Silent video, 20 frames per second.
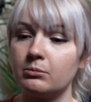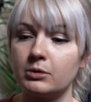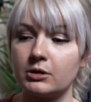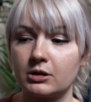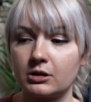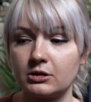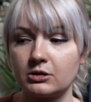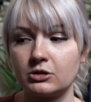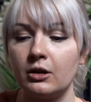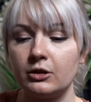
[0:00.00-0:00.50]

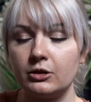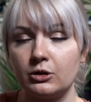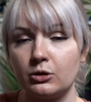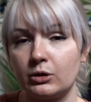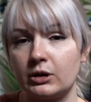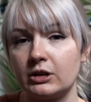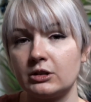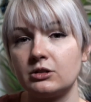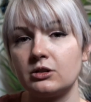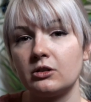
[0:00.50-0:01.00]
because you'll
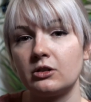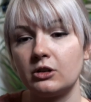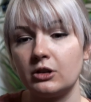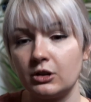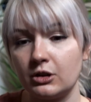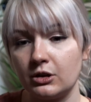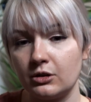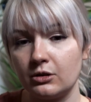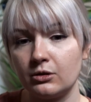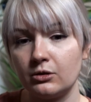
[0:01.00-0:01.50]
get to the
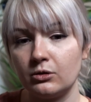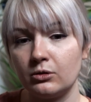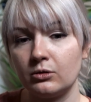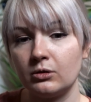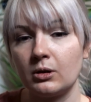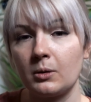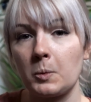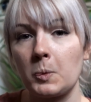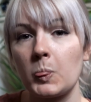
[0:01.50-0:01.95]
queue,